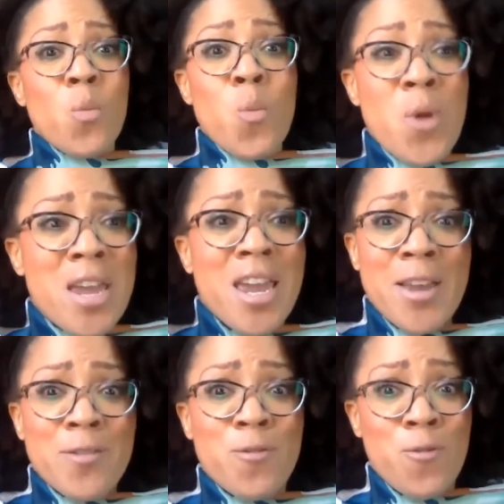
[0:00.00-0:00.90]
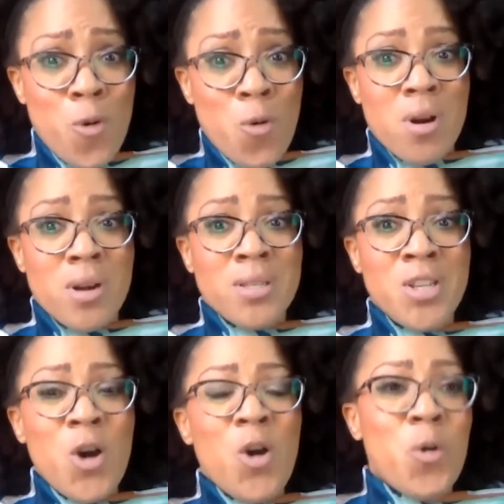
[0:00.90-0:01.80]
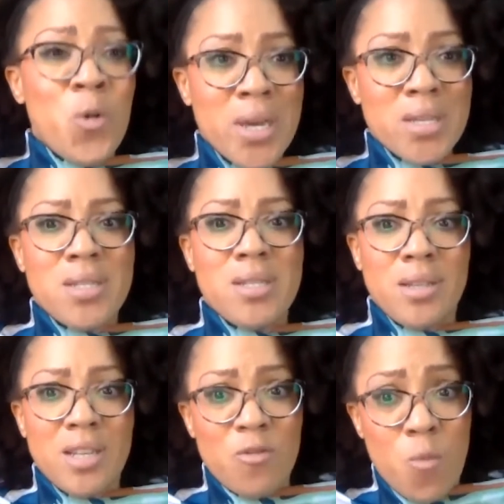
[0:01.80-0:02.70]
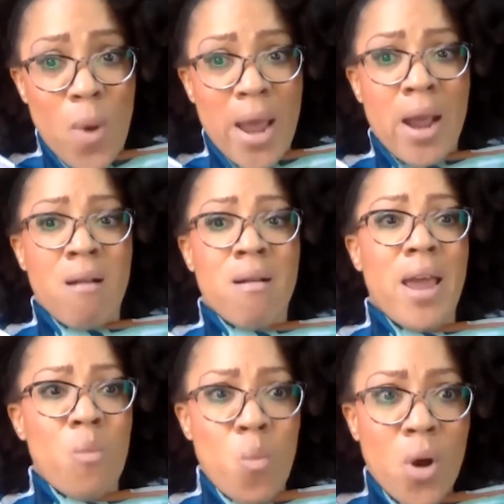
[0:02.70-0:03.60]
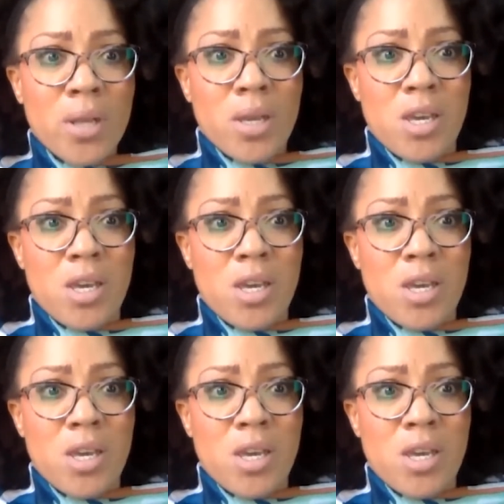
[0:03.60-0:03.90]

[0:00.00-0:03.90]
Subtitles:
reinforce who gets to live where and what